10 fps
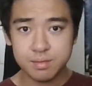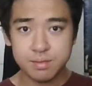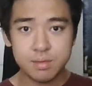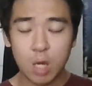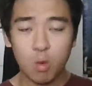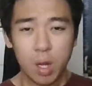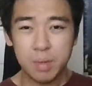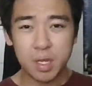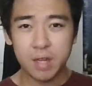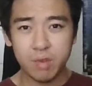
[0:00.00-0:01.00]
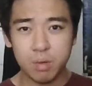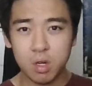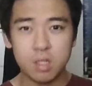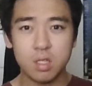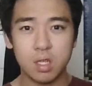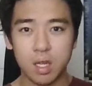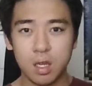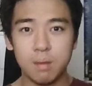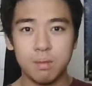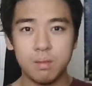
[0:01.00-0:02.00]
they're wiping every boss in the
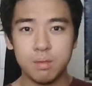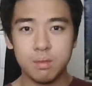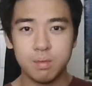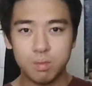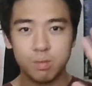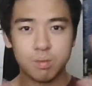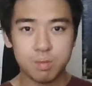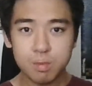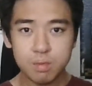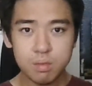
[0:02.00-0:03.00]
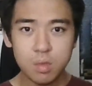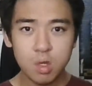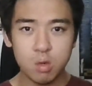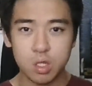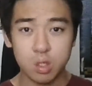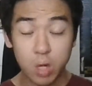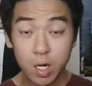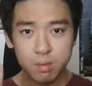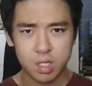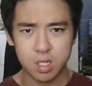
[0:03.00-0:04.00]
game. Which is why
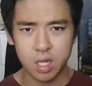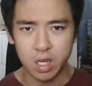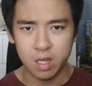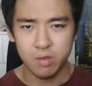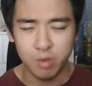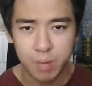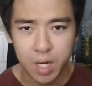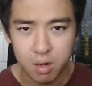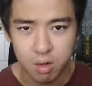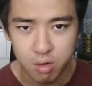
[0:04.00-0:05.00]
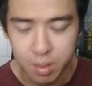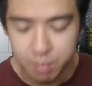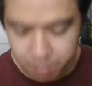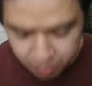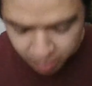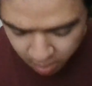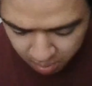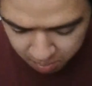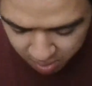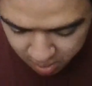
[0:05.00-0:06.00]
I'm scared for power creep.
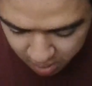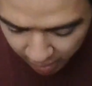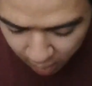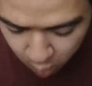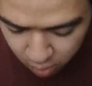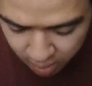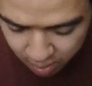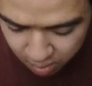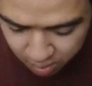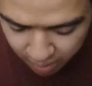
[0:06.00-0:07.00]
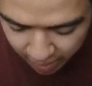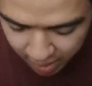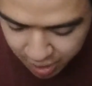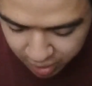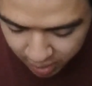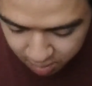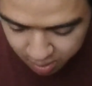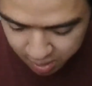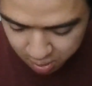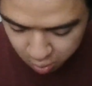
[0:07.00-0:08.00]
Because how are they gonna age out
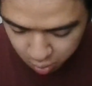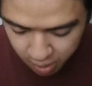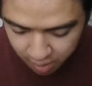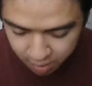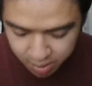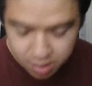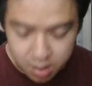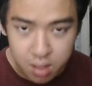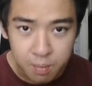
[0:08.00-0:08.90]
these 2 characters?